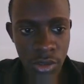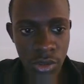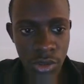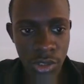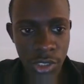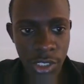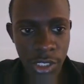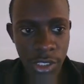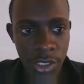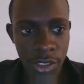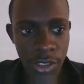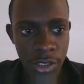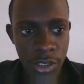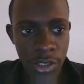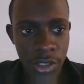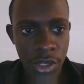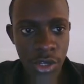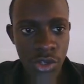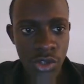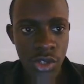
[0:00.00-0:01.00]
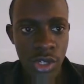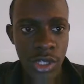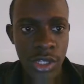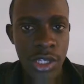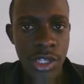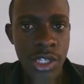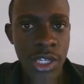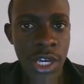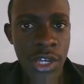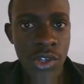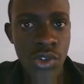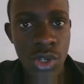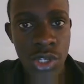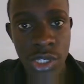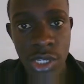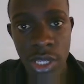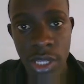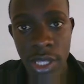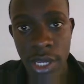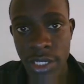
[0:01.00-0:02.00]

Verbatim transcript: log in. So in this case, we see